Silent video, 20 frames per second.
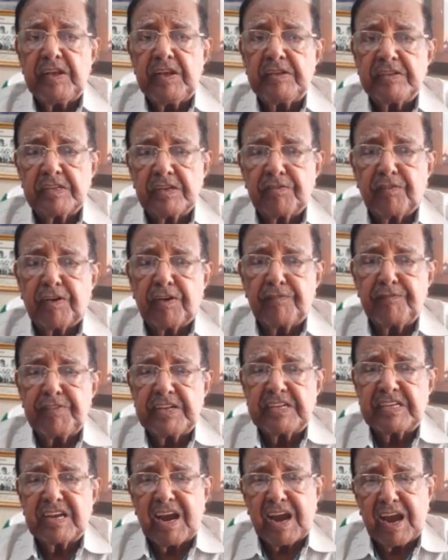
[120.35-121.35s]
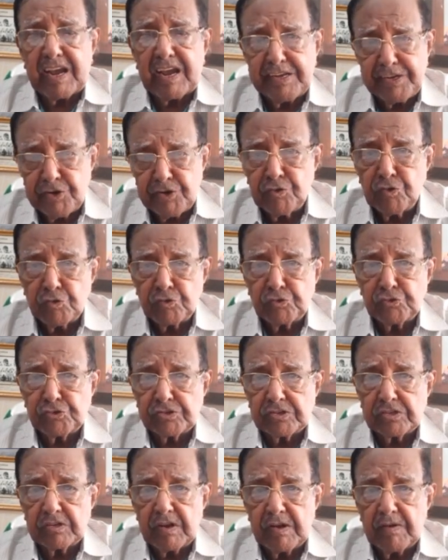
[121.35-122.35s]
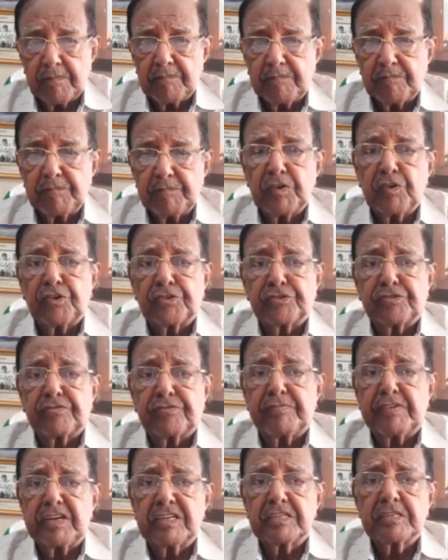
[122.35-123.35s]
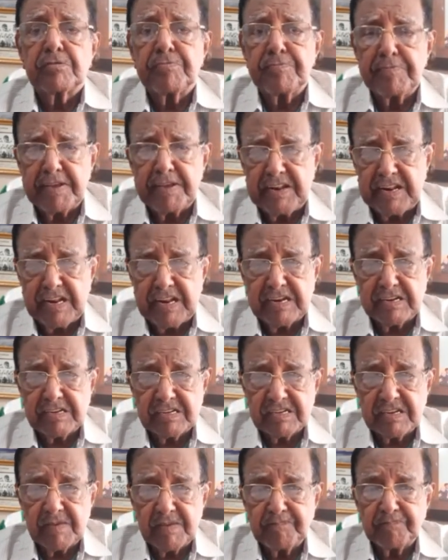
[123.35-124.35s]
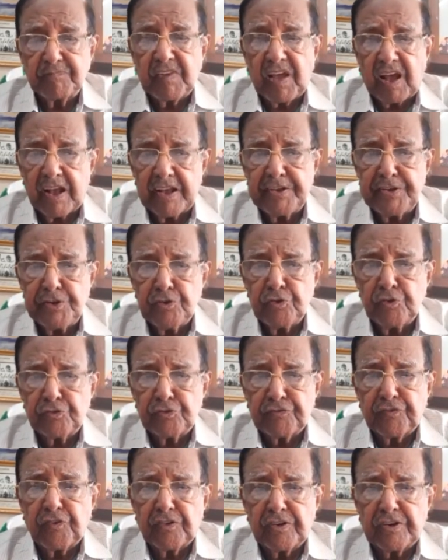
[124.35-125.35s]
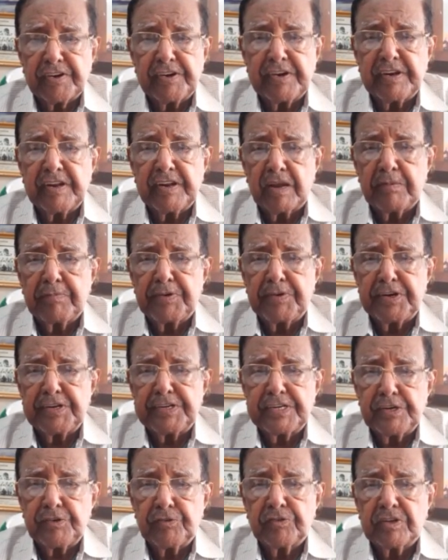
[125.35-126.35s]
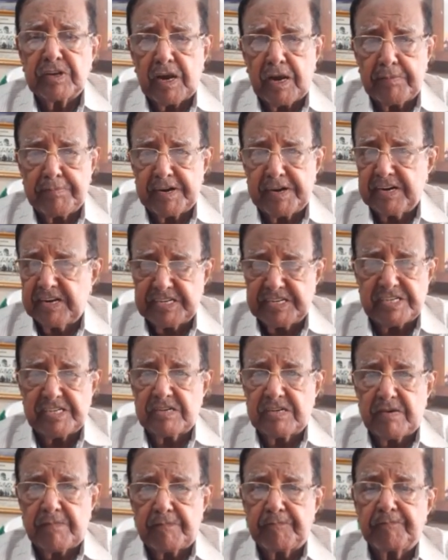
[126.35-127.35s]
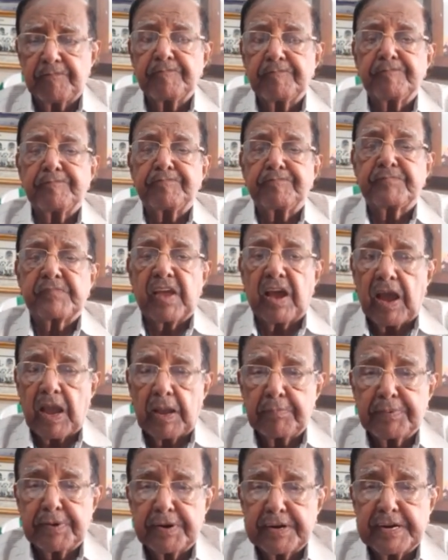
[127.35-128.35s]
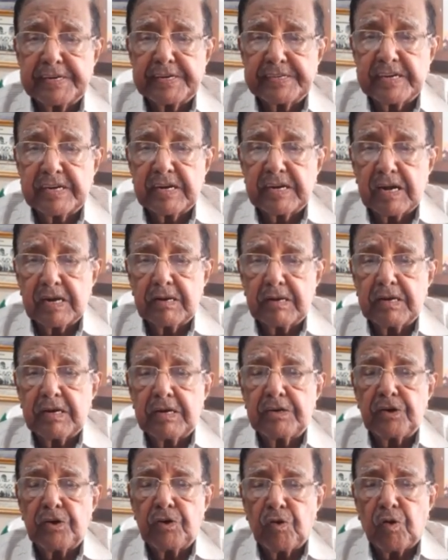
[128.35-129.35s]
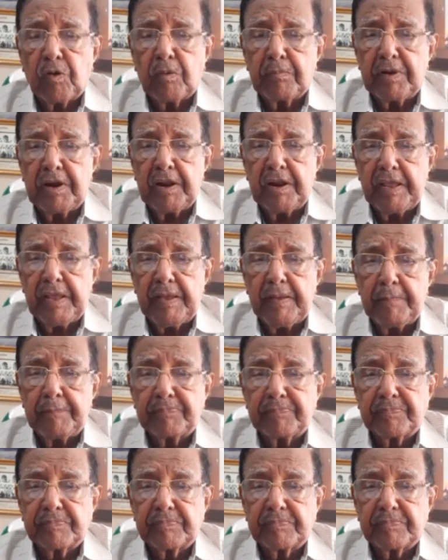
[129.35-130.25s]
is the one which I use because of my experience. I use for treating a patient with hypertension. Hypertension, normally,